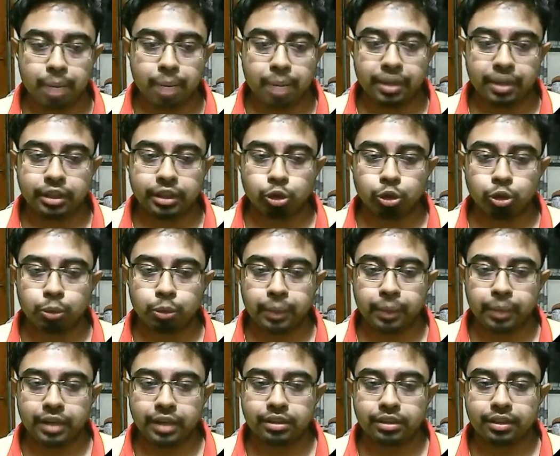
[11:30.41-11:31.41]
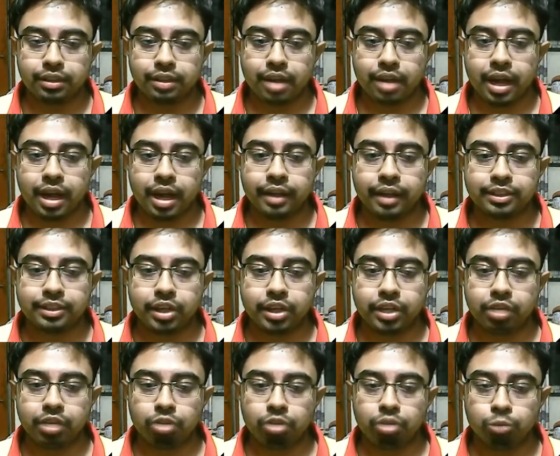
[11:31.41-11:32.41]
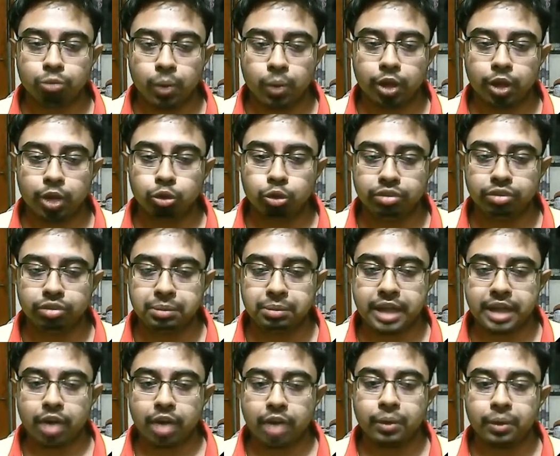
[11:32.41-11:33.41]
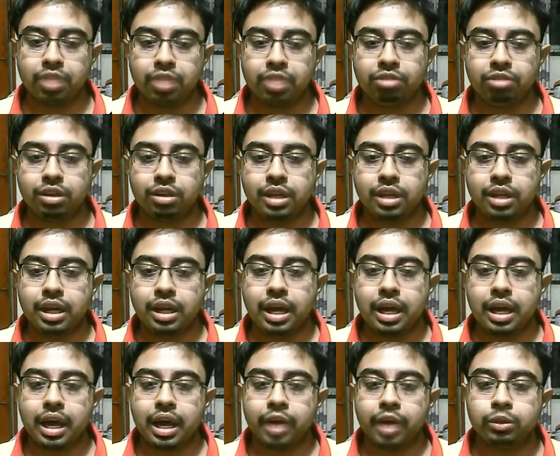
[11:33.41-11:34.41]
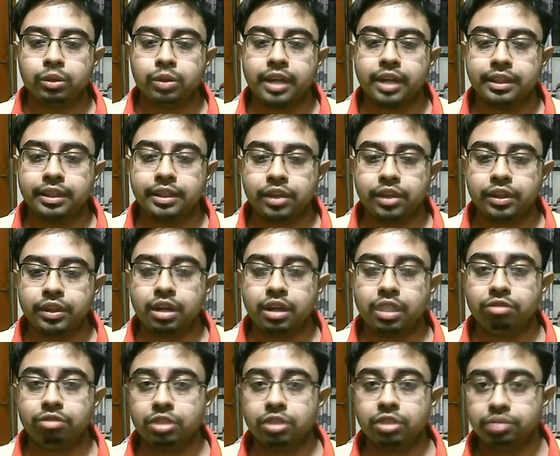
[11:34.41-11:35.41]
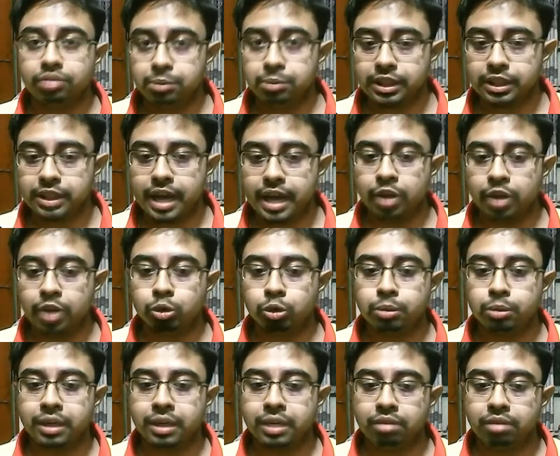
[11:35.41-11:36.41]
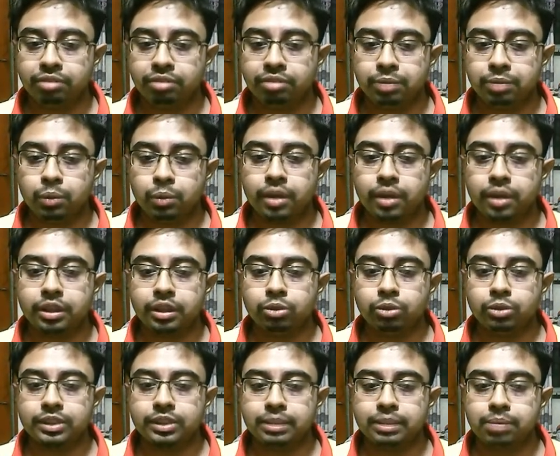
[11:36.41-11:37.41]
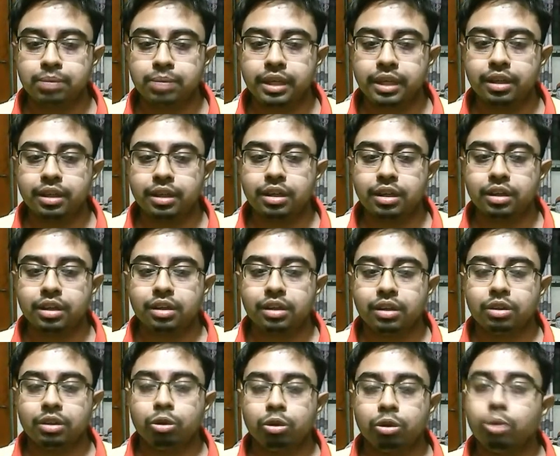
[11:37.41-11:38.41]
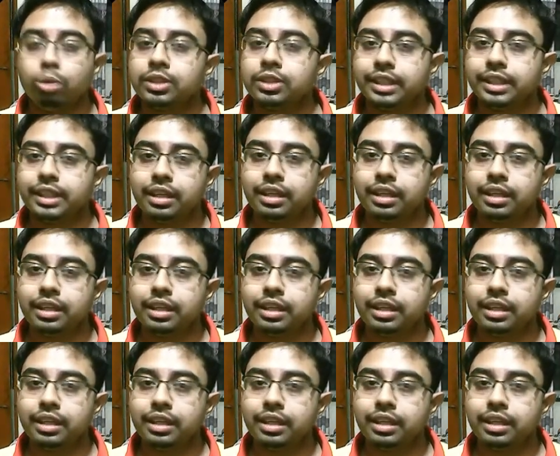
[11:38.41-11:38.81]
It would print I starting from 1 to 50, and whenever I would get iterated after 50 and it would become 51, it would simply close the